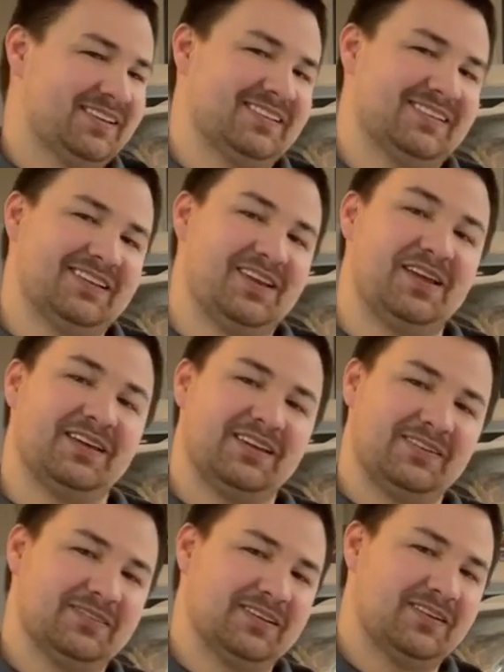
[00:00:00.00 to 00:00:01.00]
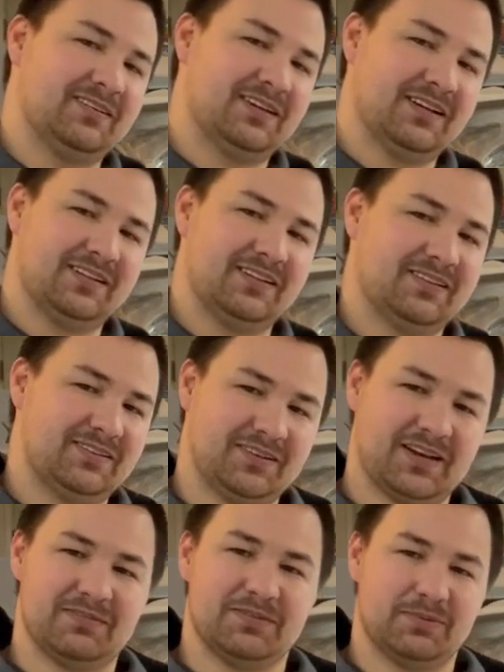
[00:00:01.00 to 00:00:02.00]
So then he was like, "Okay, you can
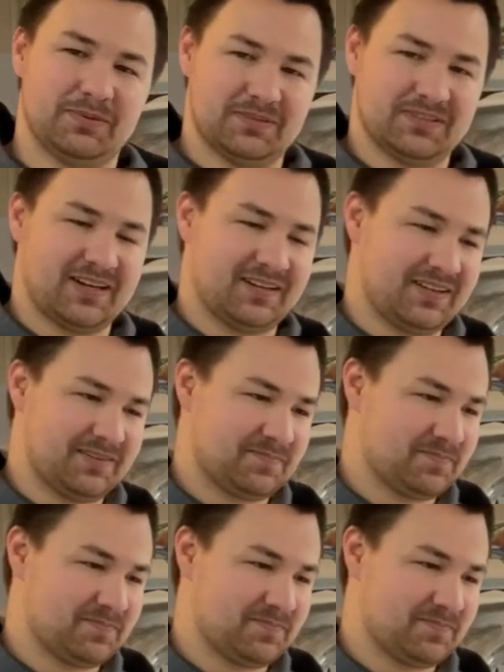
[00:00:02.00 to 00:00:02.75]
have the Plymouth Satellite."